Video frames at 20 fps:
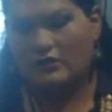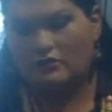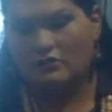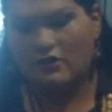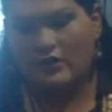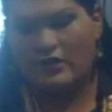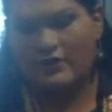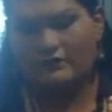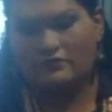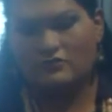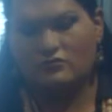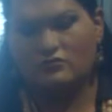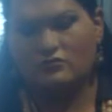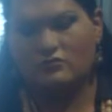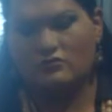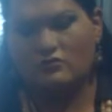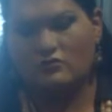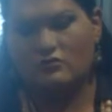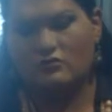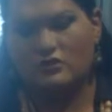You don't have to, you
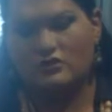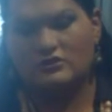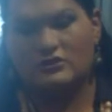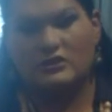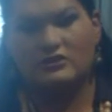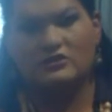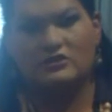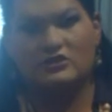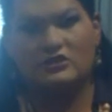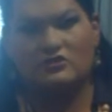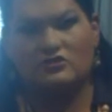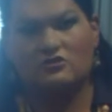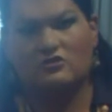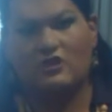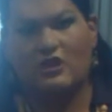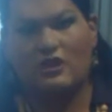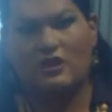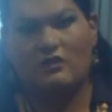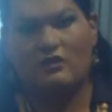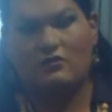can take the scissors
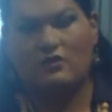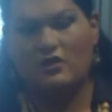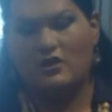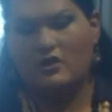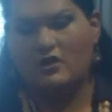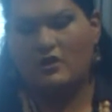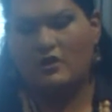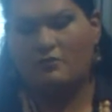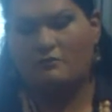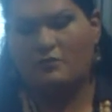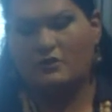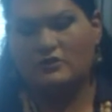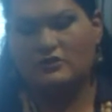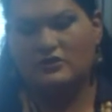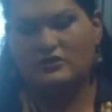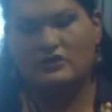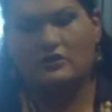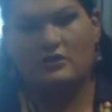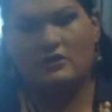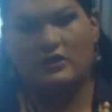off and put
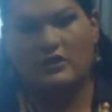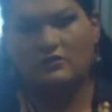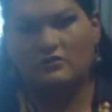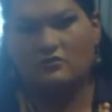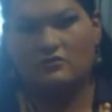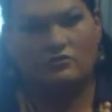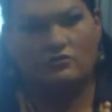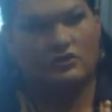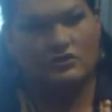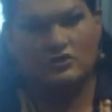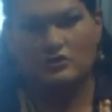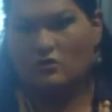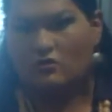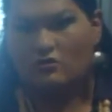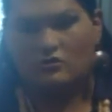this and do this